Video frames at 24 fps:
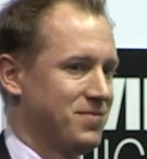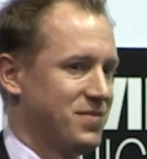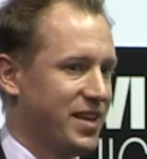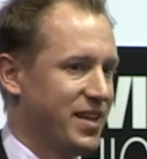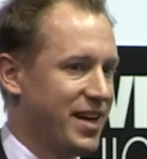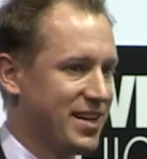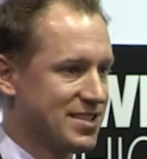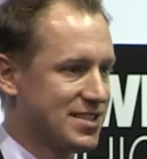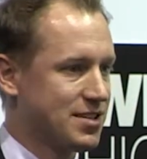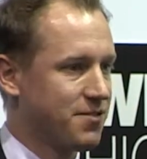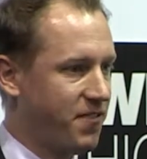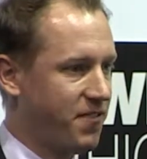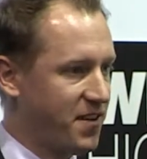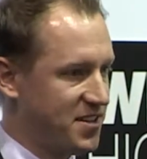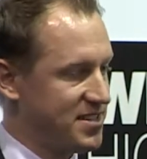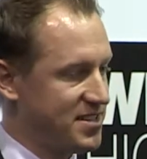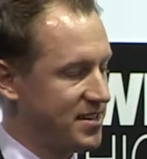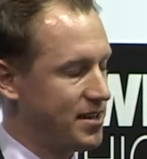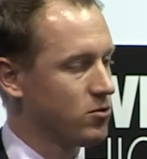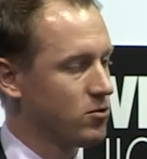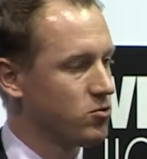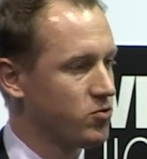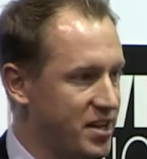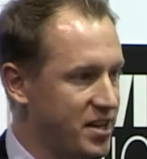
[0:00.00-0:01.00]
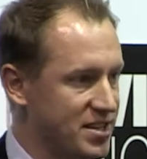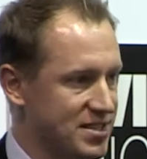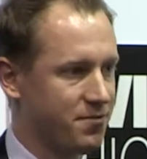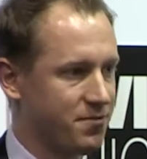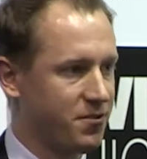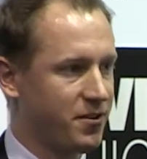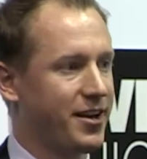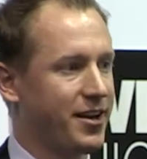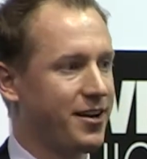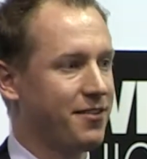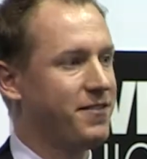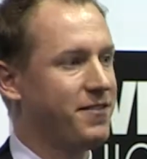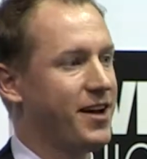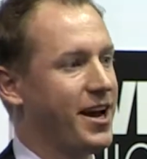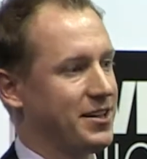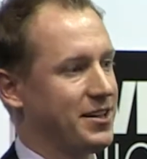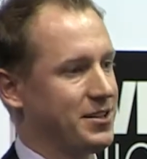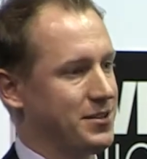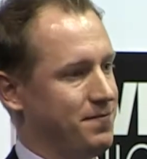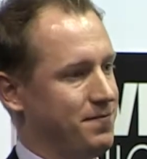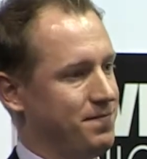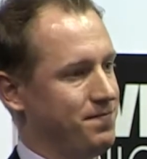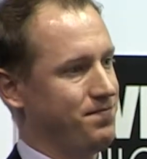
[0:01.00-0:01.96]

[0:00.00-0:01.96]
That's the physical reason for that effect.